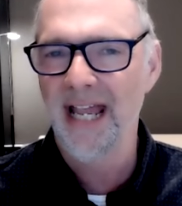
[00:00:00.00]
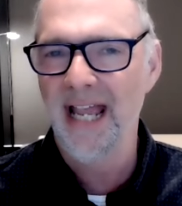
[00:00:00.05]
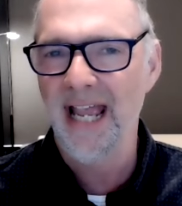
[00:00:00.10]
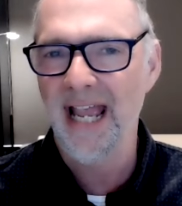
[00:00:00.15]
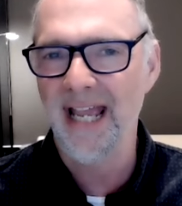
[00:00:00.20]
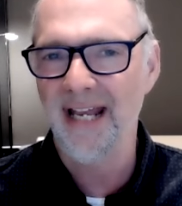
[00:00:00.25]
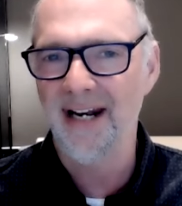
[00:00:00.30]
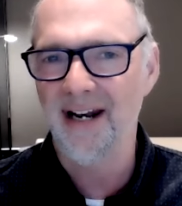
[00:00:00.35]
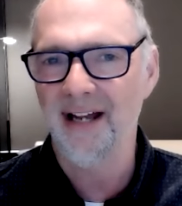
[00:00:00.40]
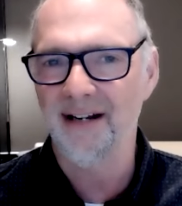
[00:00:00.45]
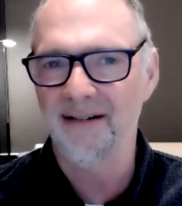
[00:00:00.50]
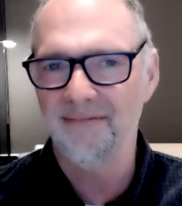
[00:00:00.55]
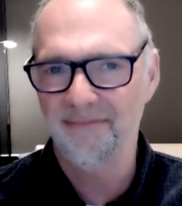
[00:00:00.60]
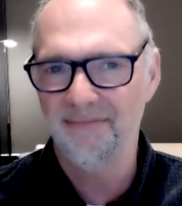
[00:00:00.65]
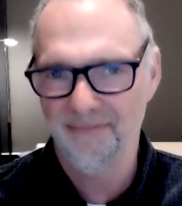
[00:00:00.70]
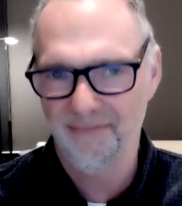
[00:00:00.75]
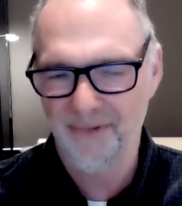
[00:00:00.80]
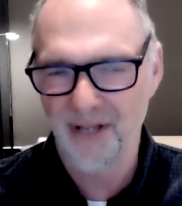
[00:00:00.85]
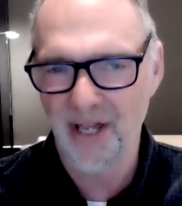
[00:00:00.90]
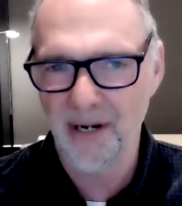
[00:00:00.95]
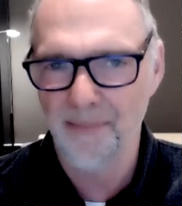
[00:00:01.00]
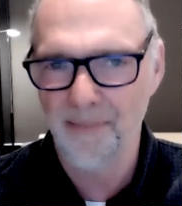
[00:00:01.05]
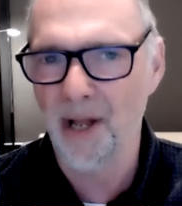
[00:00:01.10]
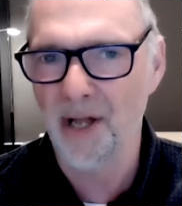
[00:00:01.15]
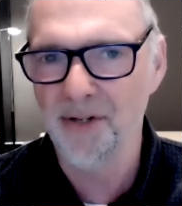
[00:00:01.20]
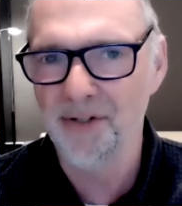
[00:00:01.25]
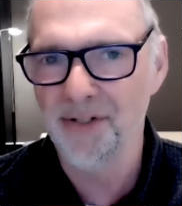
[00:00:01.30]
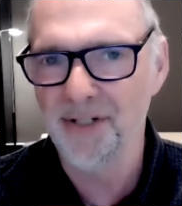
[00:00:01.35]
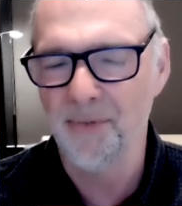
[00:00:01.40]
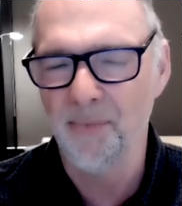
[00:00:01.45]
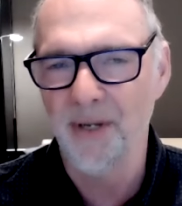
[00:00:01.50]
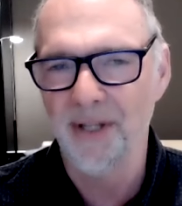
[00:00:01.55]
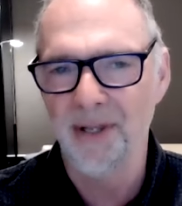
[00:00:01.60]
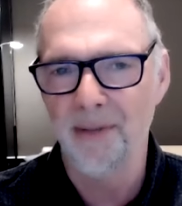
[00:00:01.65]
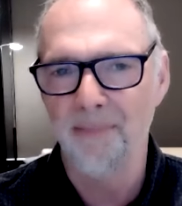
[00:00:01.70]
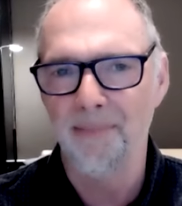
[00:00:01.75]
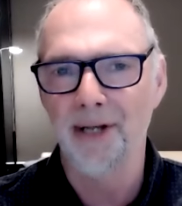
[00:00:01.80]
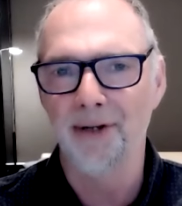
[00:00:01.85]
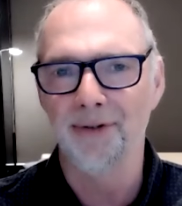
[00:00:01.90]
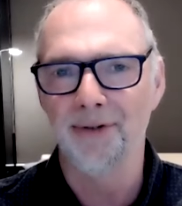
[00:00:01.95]
And I'm going to boast that when the
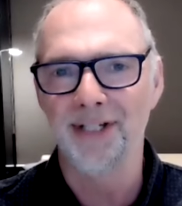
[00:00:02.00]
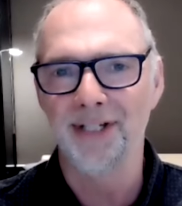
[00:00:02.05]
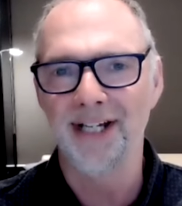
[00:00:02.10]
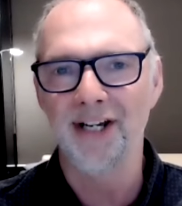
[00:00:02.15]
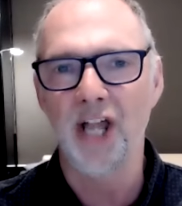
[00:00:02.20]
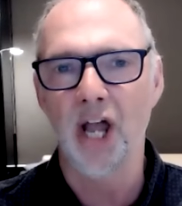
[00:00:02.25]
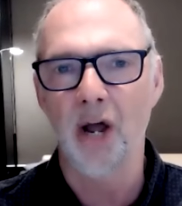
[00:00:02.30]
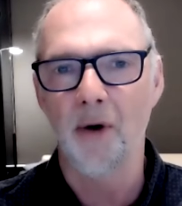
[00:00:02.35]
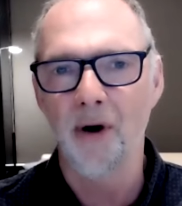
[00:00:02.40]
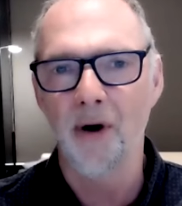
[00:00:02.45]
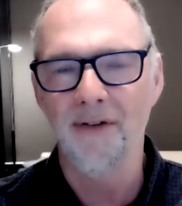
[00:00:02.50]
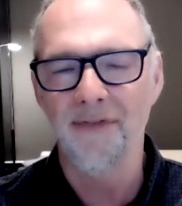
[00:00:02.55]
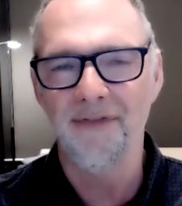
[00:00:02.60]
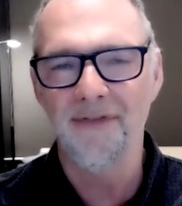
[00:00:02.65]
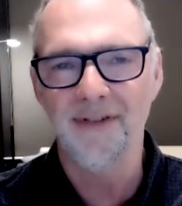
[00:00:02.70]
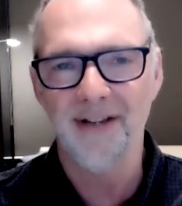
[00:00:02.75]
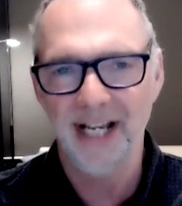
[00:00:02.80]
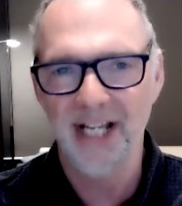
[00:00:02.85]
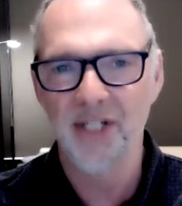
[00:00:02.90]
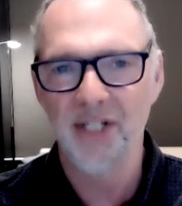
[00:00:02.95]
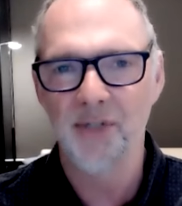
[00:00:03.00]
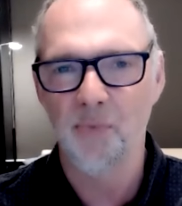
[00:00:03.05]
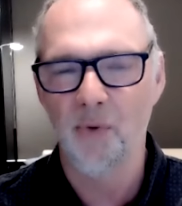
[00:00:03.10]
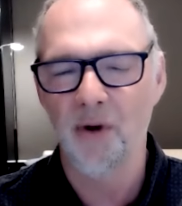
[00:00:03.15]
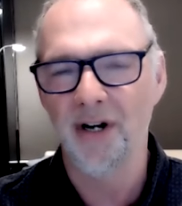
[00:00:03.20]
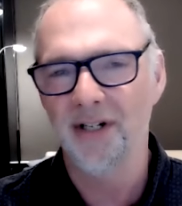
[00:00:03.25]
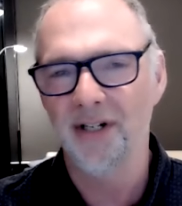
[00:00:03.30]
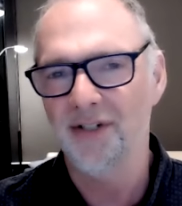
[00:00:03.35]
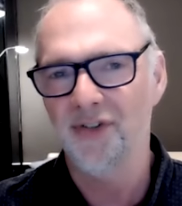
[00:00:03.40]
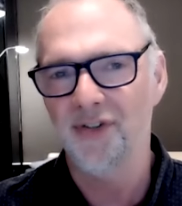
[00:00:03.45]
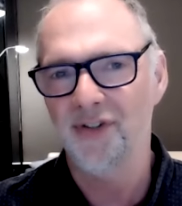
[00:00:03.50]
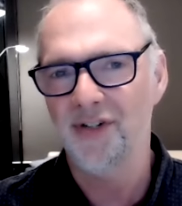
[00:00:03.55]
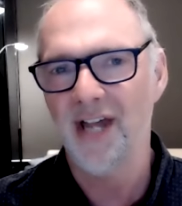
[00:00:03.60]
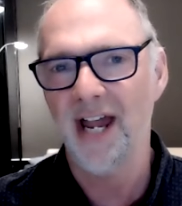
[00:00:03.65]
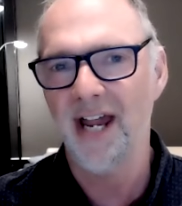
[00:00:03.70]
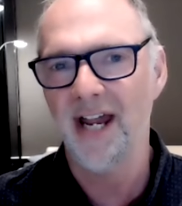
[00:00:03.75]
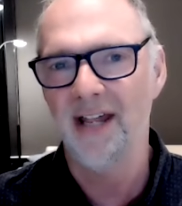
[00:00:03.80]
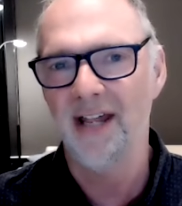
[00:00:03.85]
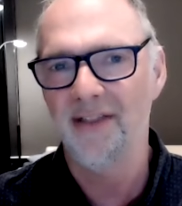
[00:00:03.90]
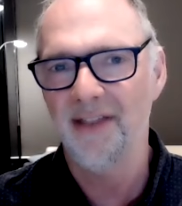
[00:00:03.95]
bell did go off, kids wanted to
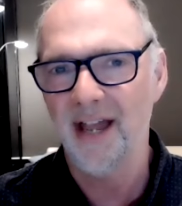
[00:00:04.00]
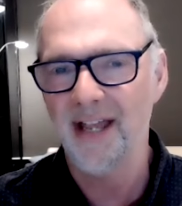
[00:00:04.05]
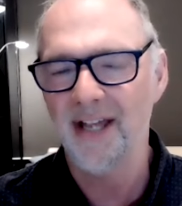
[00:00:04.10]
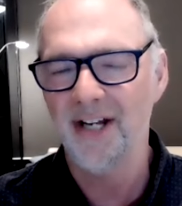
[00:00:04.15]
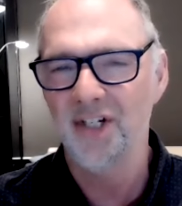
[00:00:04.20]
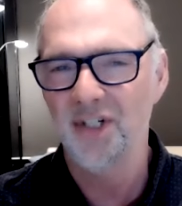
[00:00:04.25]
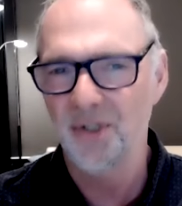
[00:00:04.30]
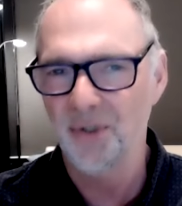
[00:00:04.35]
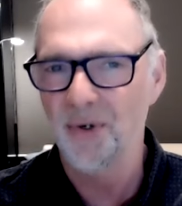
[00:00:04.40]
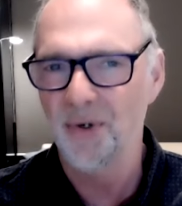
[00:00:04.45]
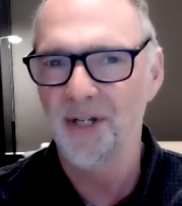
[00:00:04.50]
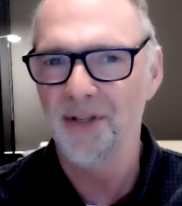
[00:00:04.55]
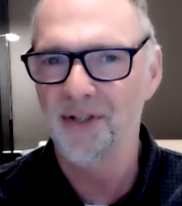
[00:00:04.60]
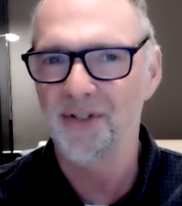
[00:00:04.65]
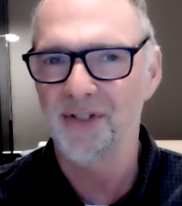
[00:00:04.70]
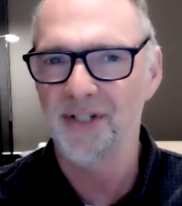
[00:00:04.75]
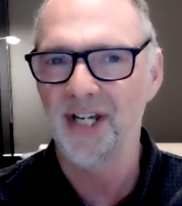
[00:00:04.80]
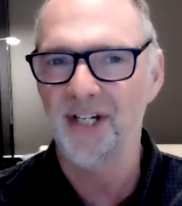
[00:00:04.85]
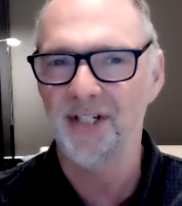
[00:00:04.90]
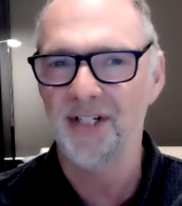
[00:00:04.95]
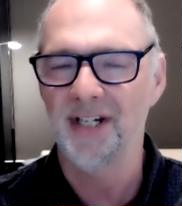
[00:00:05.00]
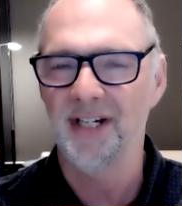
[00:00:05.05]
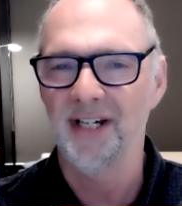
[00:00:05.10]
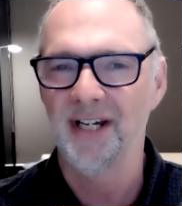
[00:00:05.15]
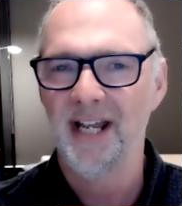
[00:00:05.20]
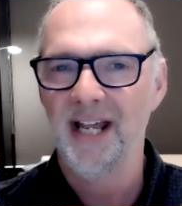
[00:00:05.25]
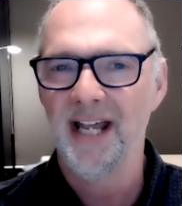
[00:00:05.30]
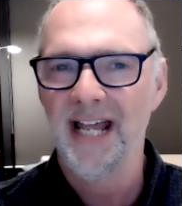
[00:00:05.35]
stay. They enjoyed the session.